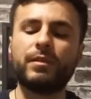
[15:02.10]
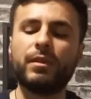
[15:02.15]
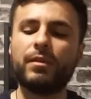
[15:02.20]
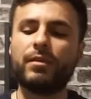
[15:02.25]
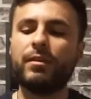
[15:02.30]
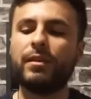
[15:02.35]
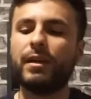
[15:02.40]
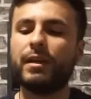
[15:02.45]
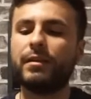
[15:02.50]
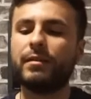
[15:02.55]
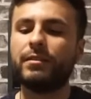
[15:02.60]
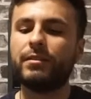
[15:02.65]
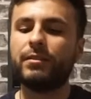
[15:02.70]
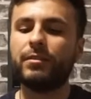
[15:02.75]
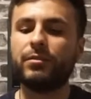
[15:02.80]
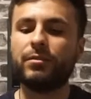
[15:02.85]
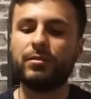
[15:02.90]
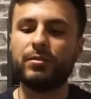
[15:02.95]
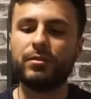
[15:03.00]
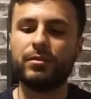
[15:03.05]
Other
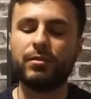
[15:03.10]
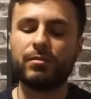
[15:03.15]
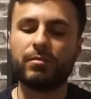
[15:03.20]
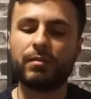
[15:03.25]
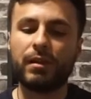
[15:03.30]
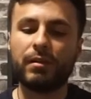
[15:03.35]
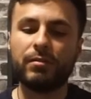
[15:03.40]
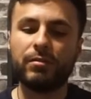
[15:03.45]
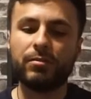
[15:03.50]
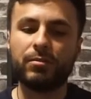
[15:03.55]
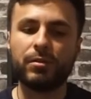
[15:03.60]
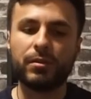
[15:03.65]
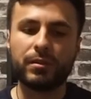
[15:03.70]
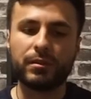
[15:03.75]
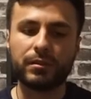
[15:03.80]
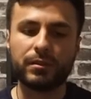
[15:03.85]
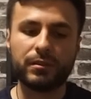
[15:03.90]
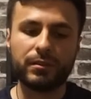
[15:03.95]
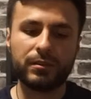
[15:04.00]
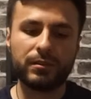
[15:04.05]
attitudes, your Five of
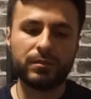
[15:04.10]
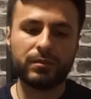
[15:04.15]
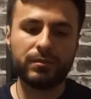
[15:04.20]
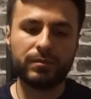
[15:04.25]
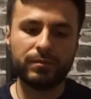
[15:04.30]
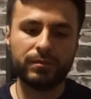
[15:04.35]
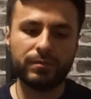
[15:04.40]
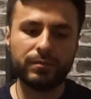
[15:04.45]
Wands.